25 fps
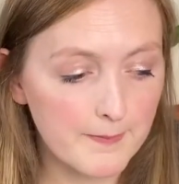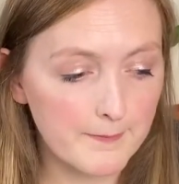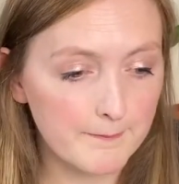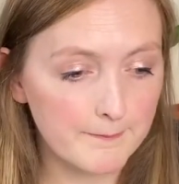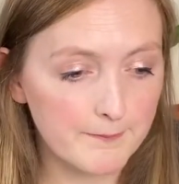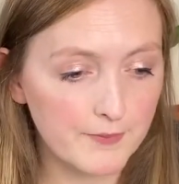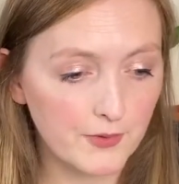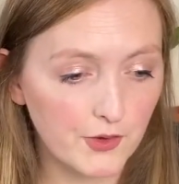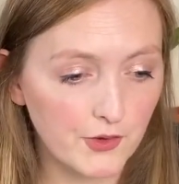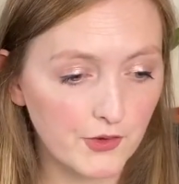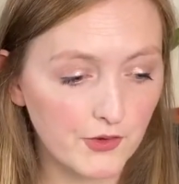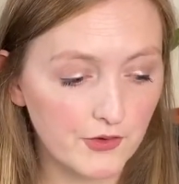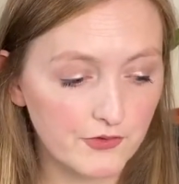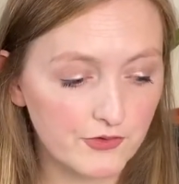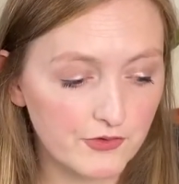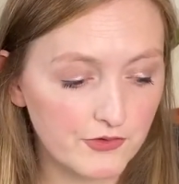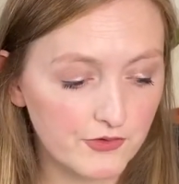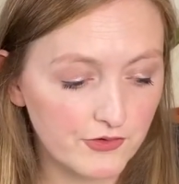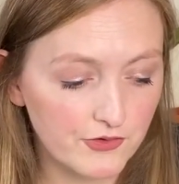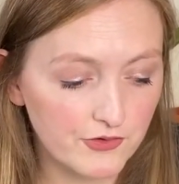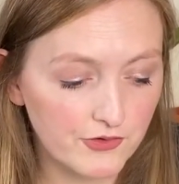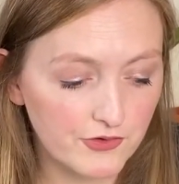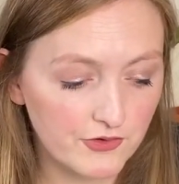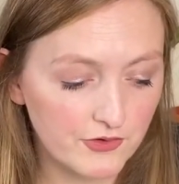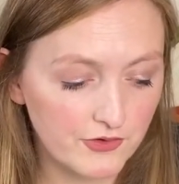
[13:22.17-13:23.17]
But
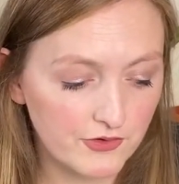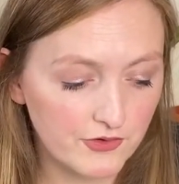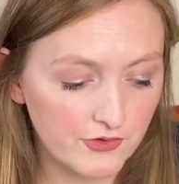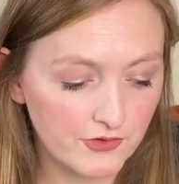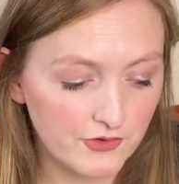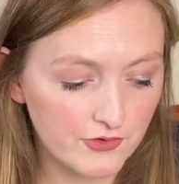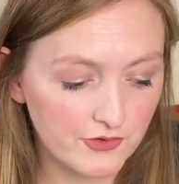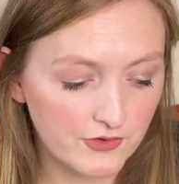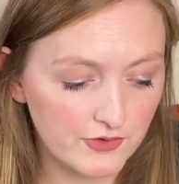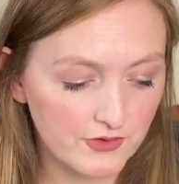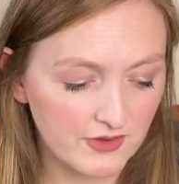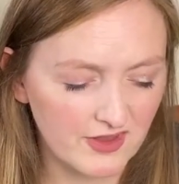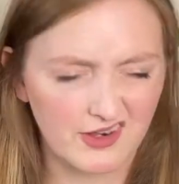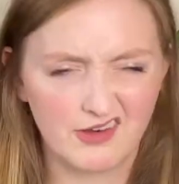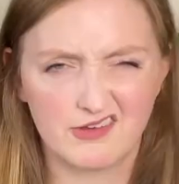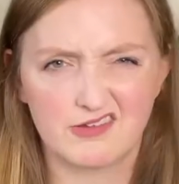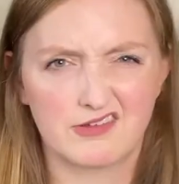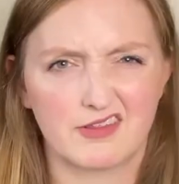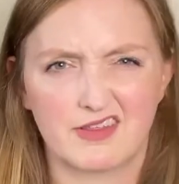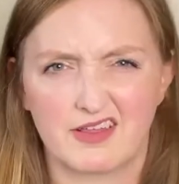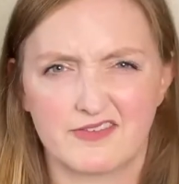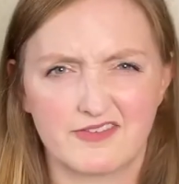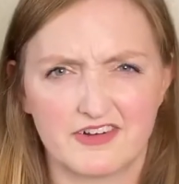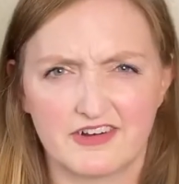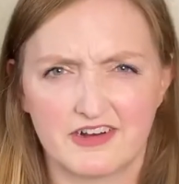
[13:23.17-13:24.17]
I don't do
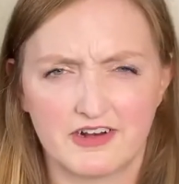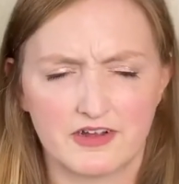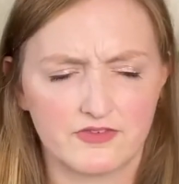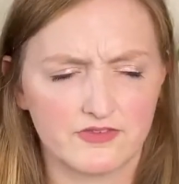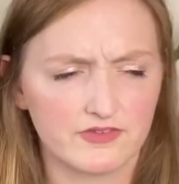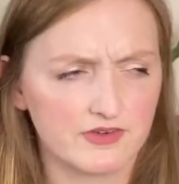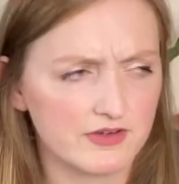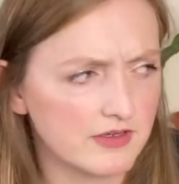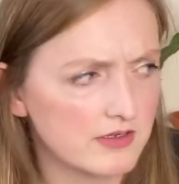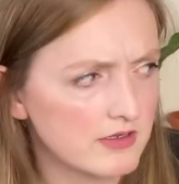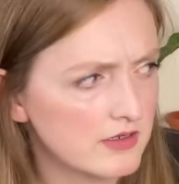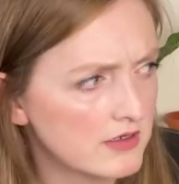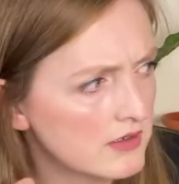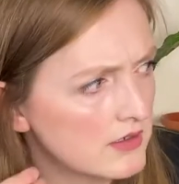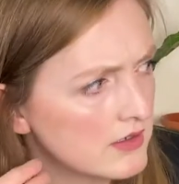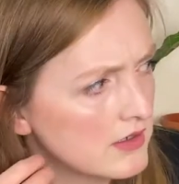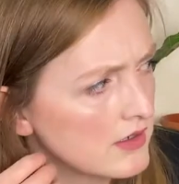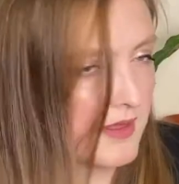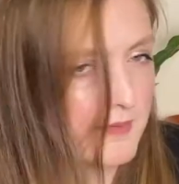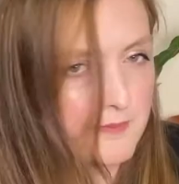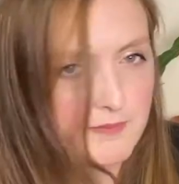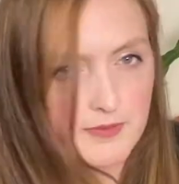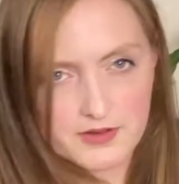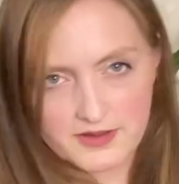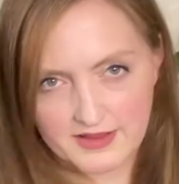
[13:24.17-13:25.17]
that very often.
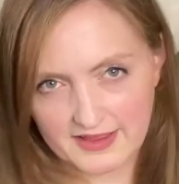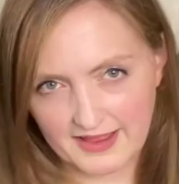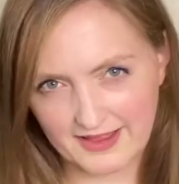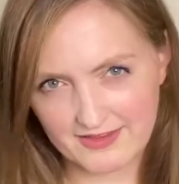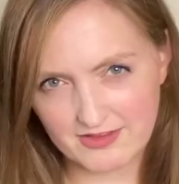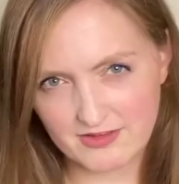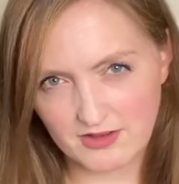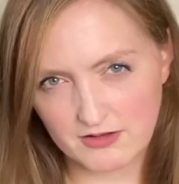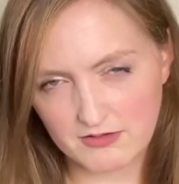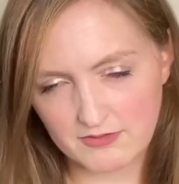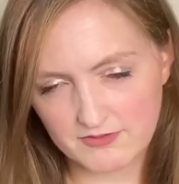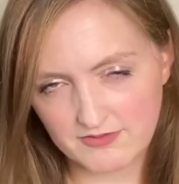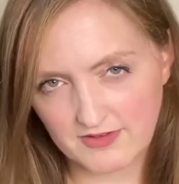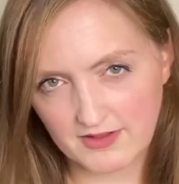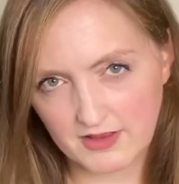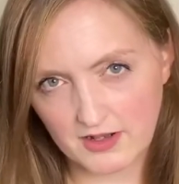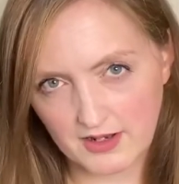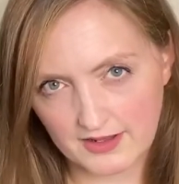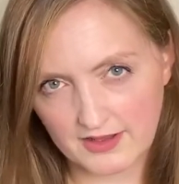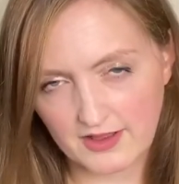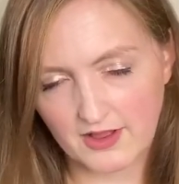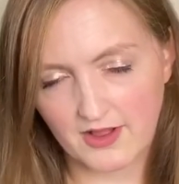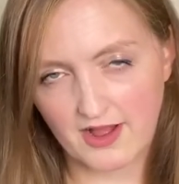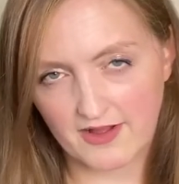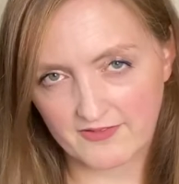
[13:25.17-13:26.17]
But yeah, don't feel
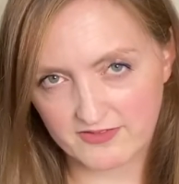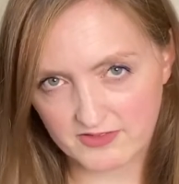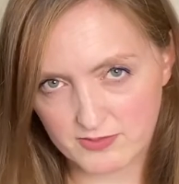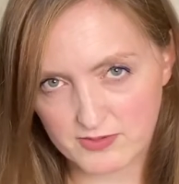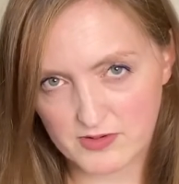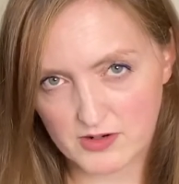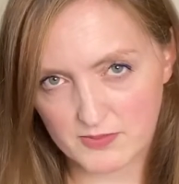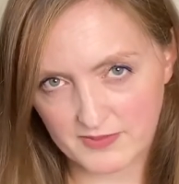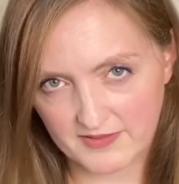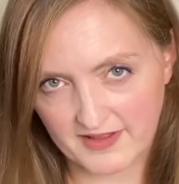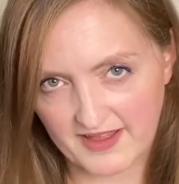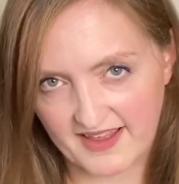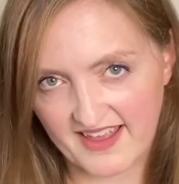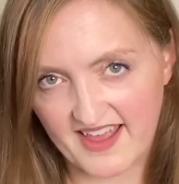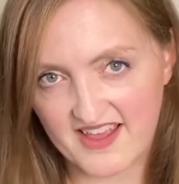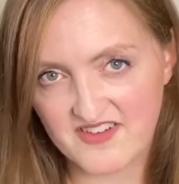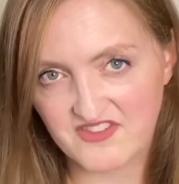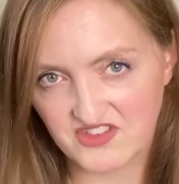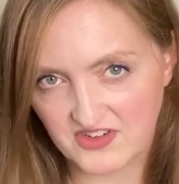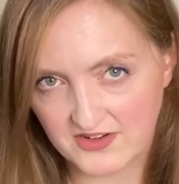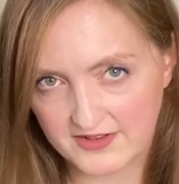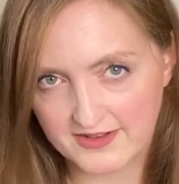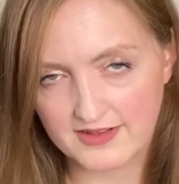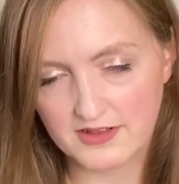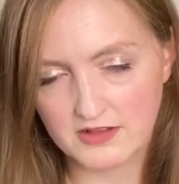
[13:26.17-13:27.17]
like you have to propagate
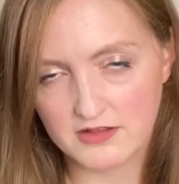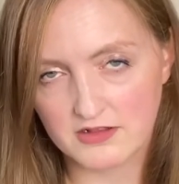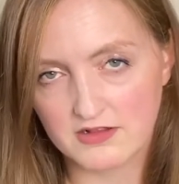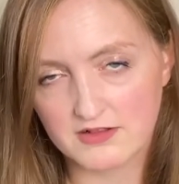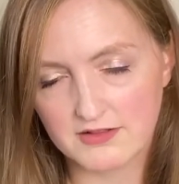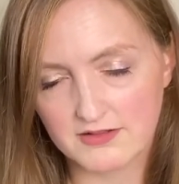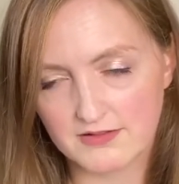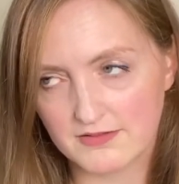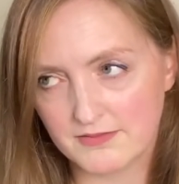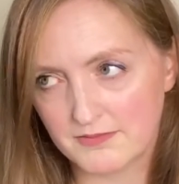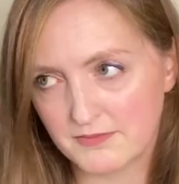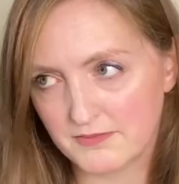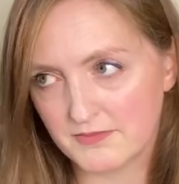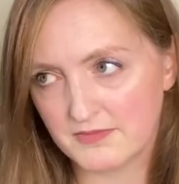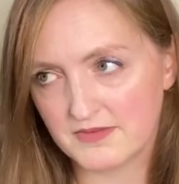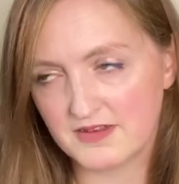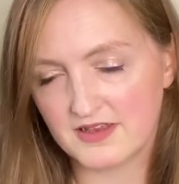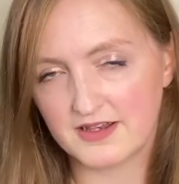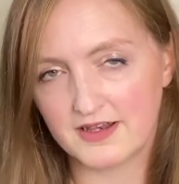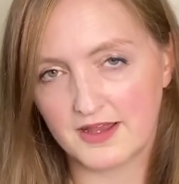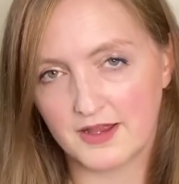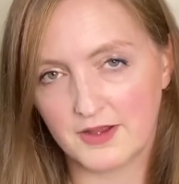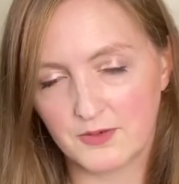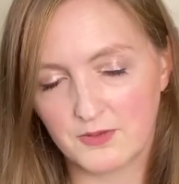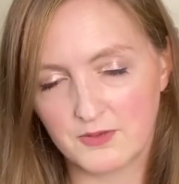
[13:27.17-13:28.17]
every single,
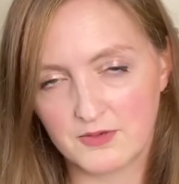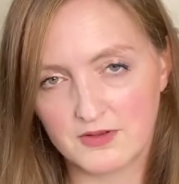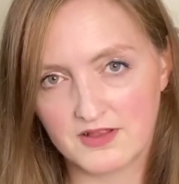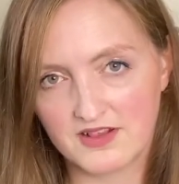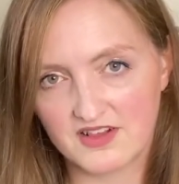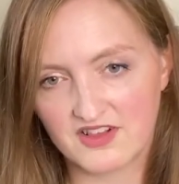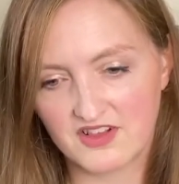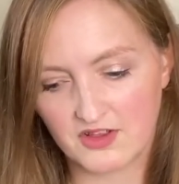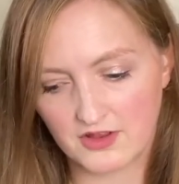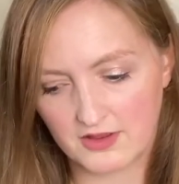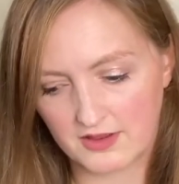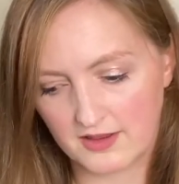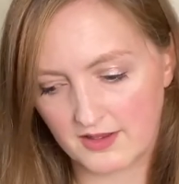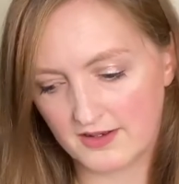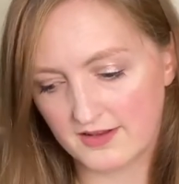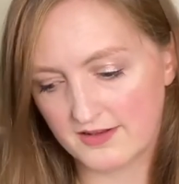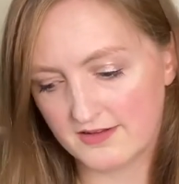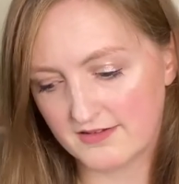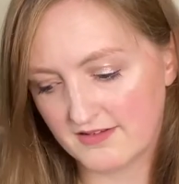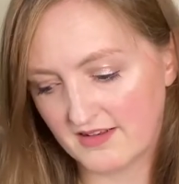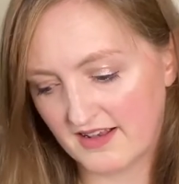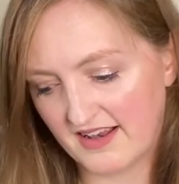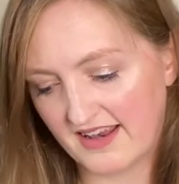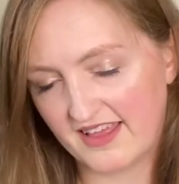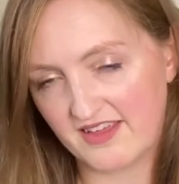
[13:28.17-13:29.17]

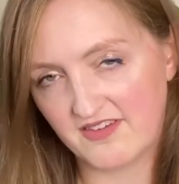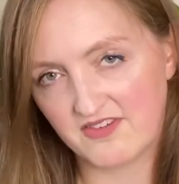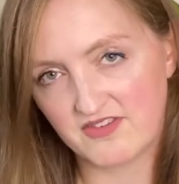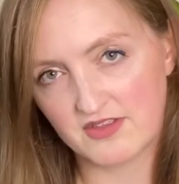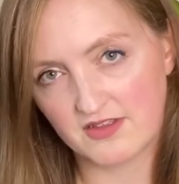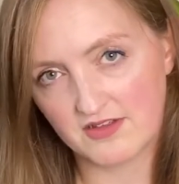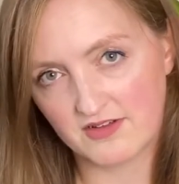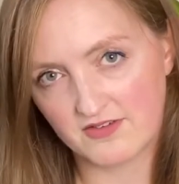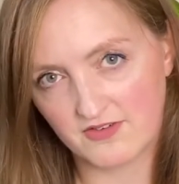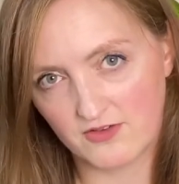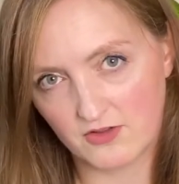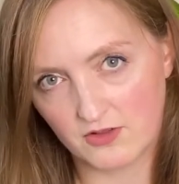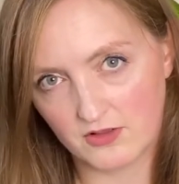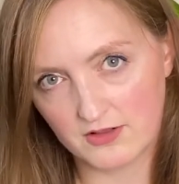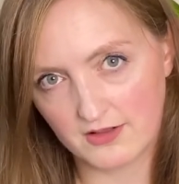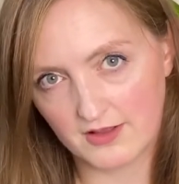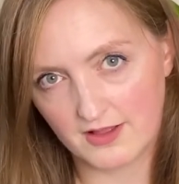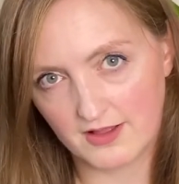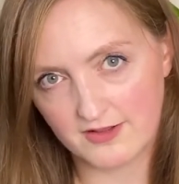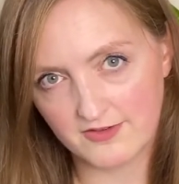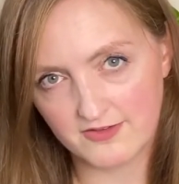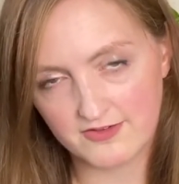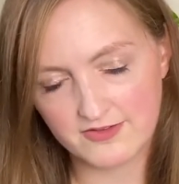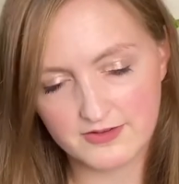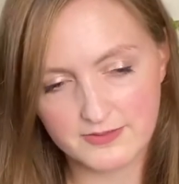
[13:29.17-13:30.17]
succulent leaf that falls
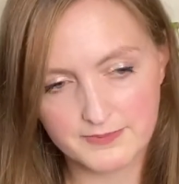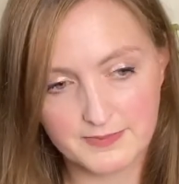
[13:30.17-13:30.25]
off.